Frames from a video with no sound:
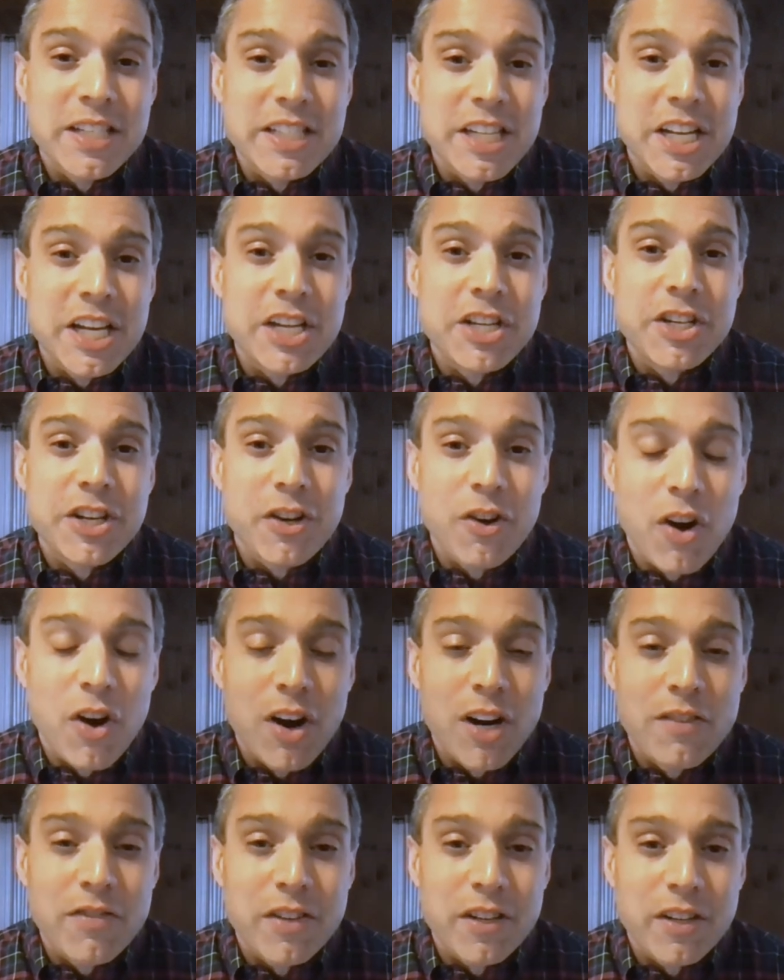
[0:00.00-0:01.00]
to teach at
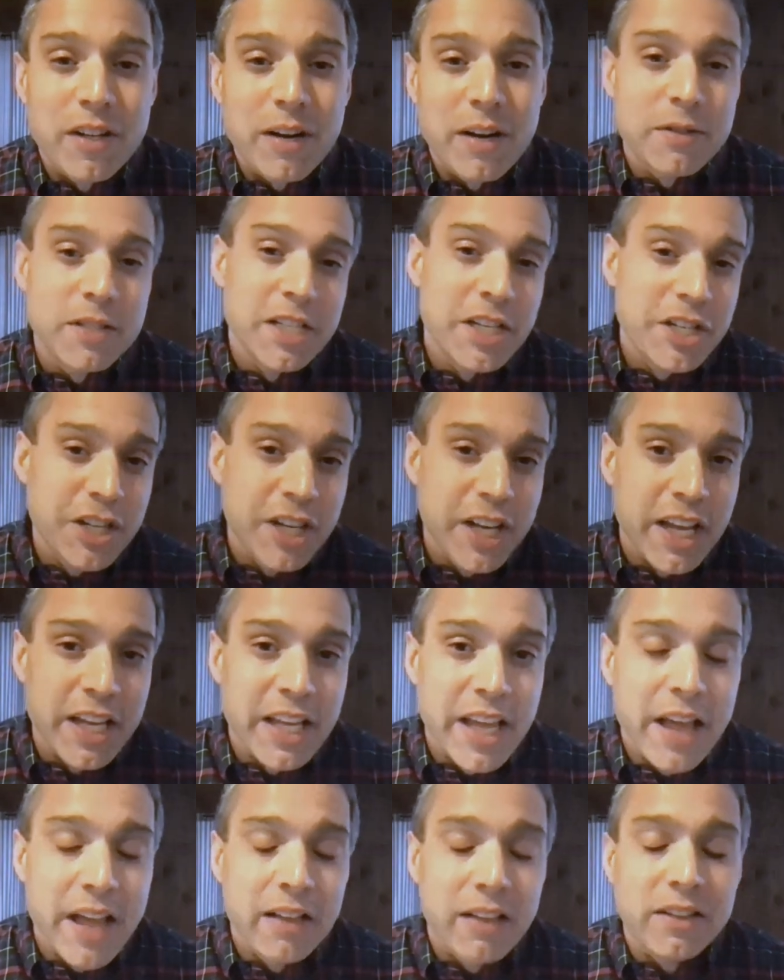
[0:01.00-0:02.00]
Harvard. I was teaching at
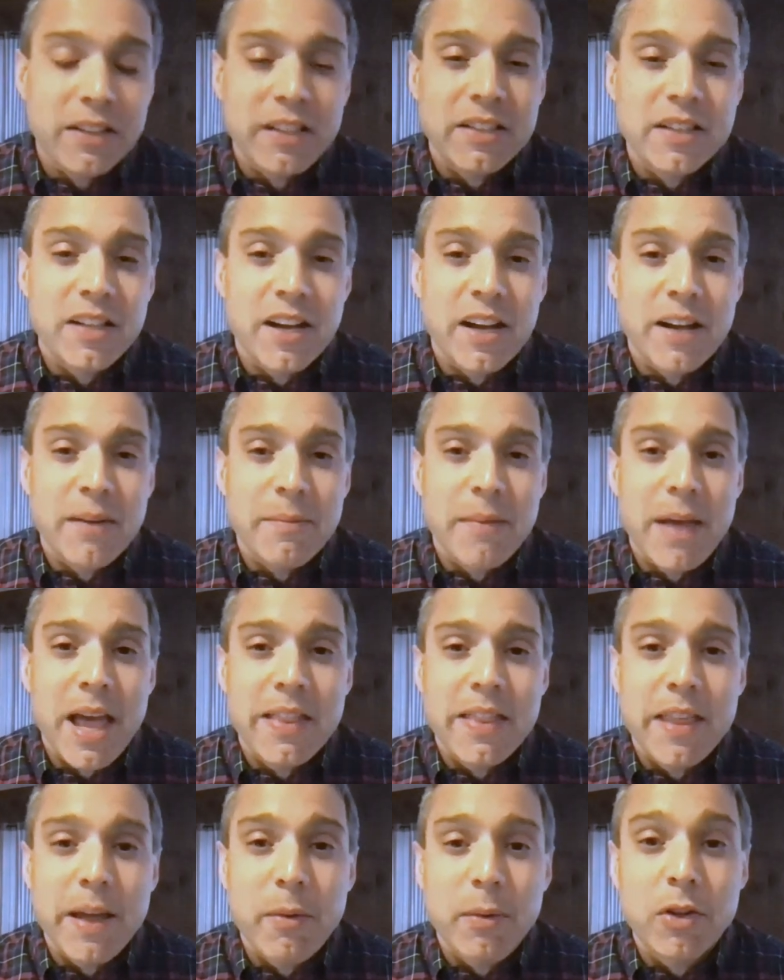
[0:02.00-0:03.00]
Yale at the time,
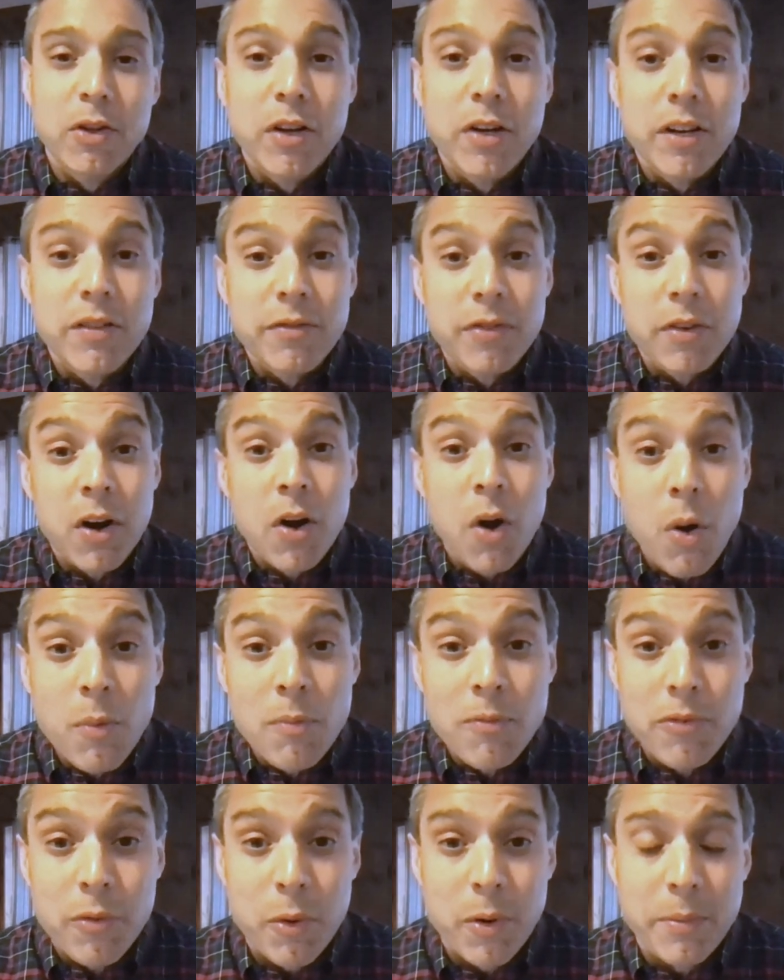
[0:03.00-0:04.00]
and they were looking for a
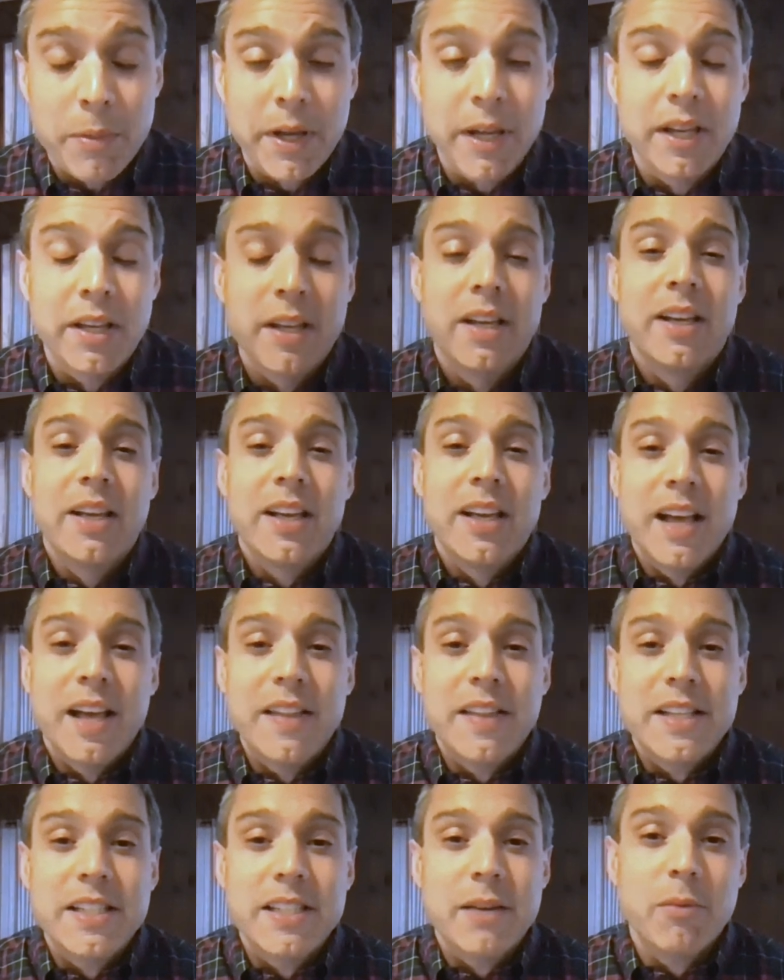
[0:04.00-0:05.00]
home for me.
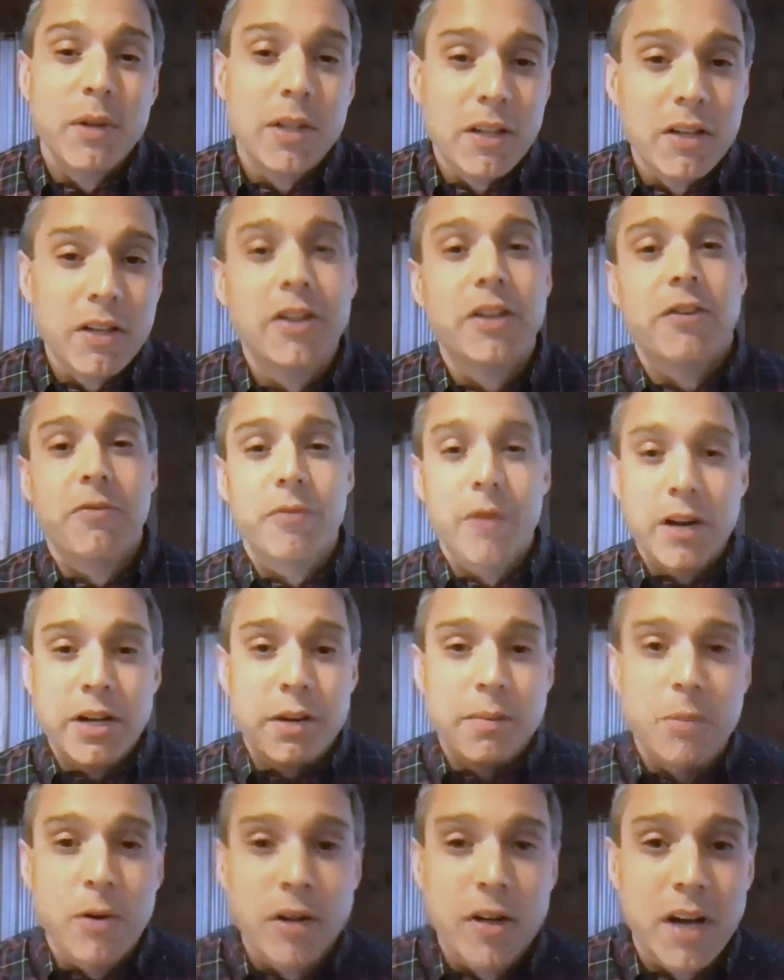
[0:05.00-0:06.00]
And they said, well, look, you've written
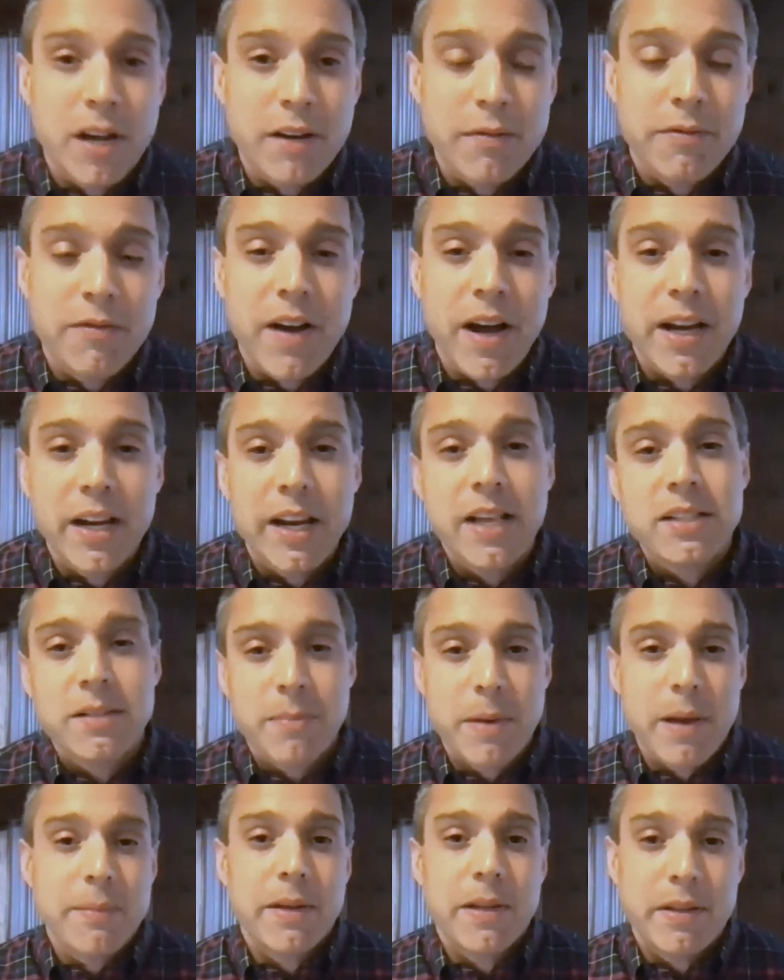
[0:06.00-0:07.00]
a book on finance,
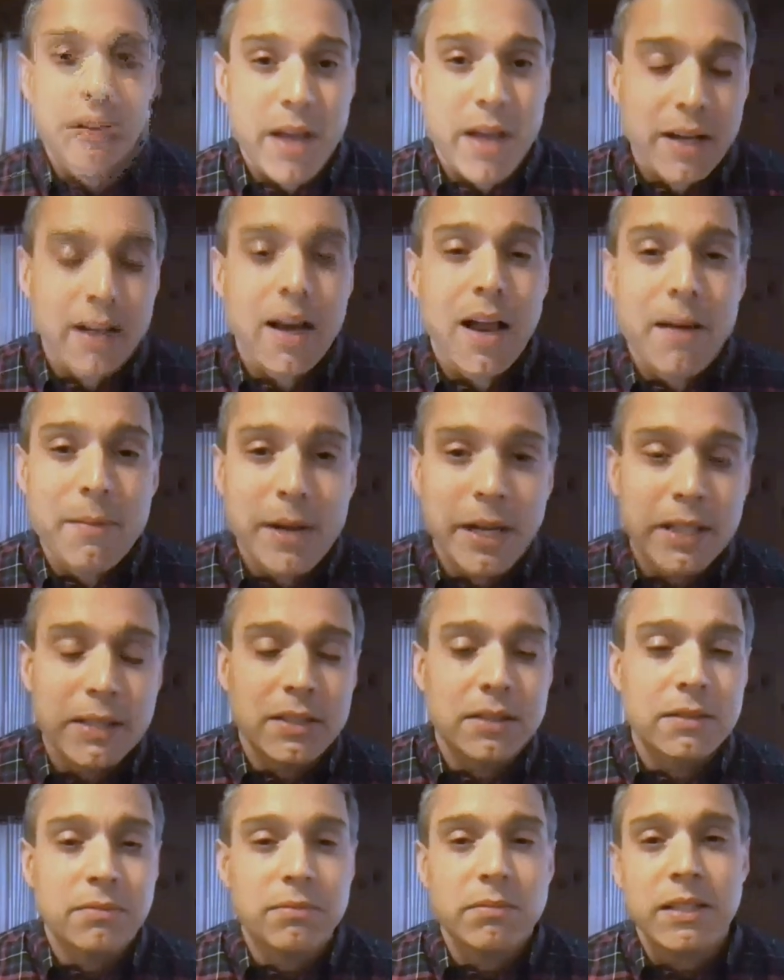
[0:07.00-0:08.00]
maybe
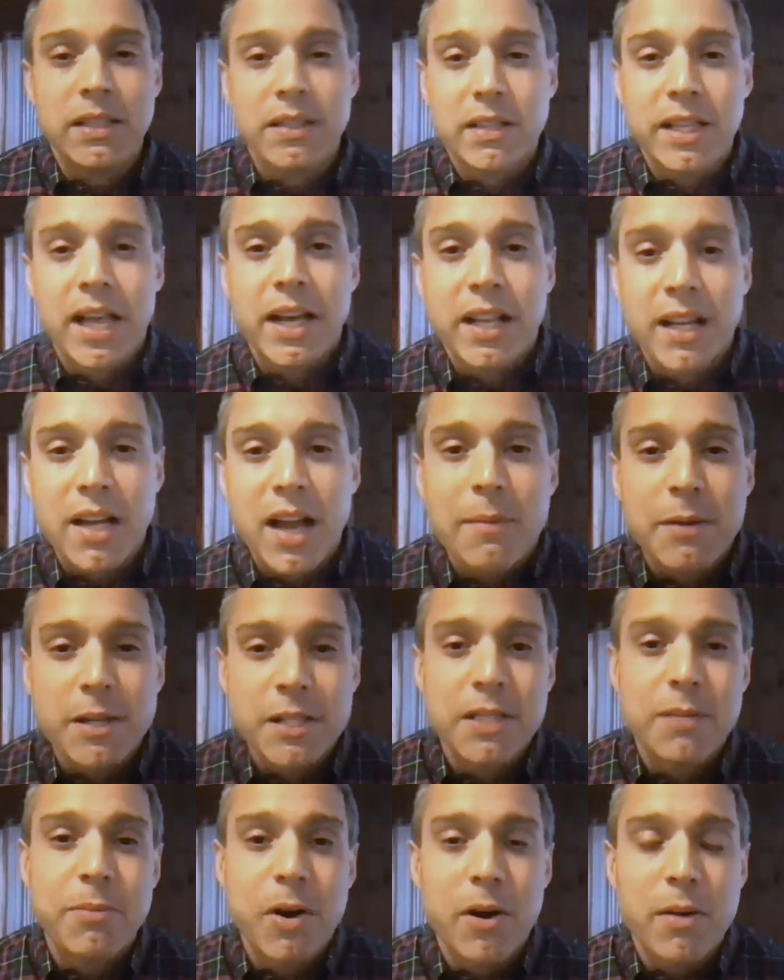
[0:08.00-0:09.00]
economics. Well, the
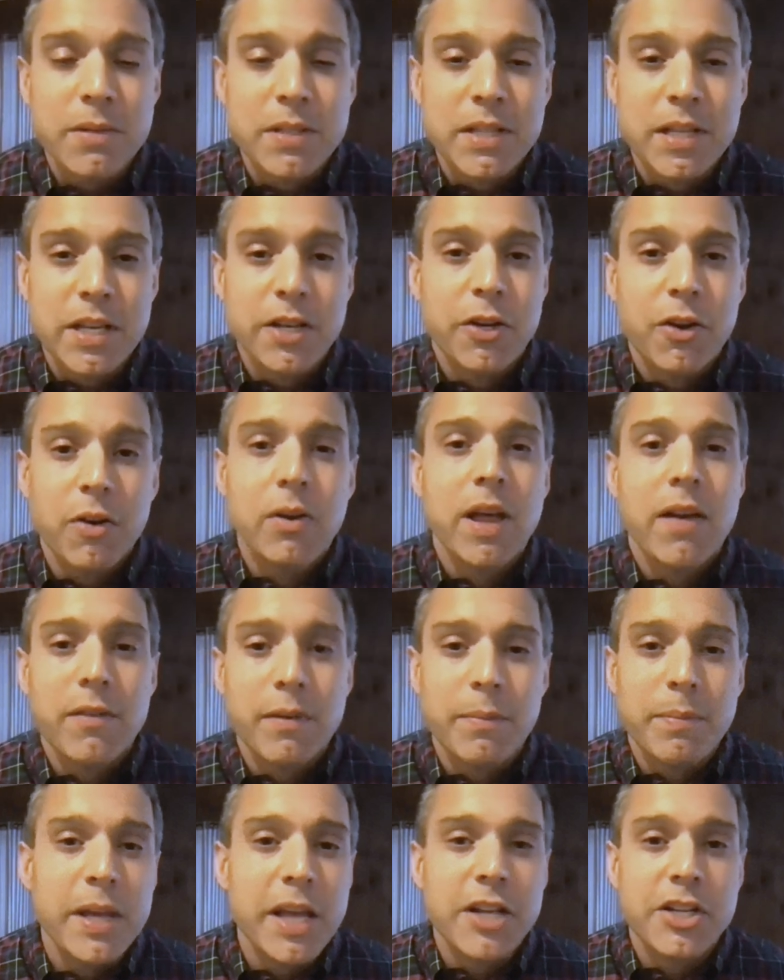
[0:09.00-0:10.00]
economics department said, you don't have a
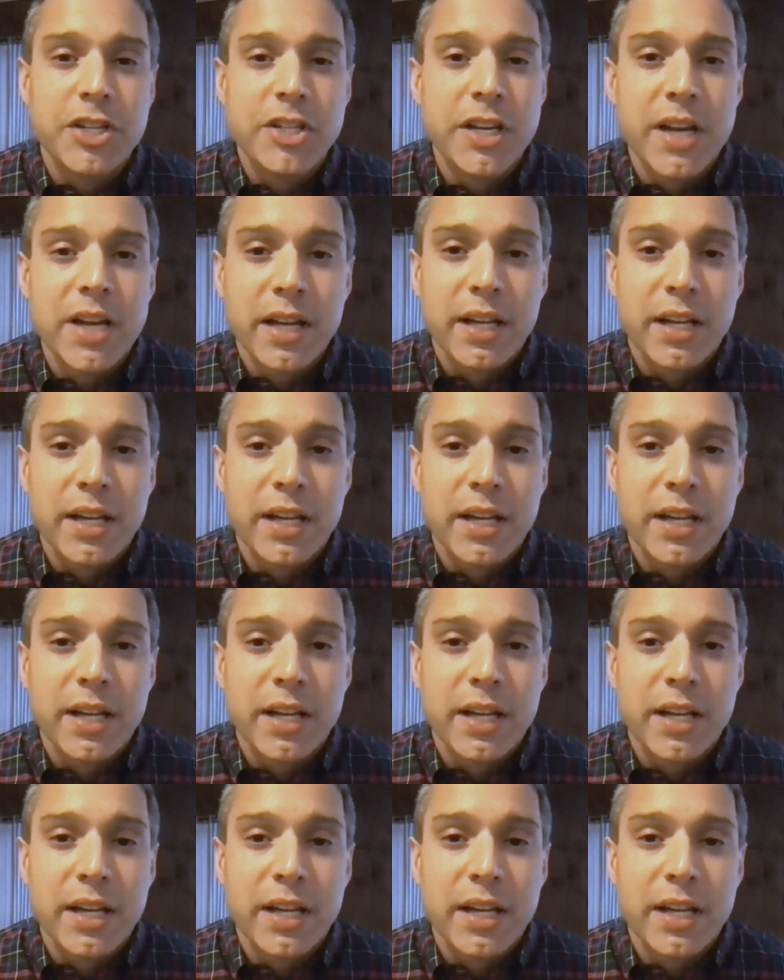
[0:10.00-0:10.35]
PhD in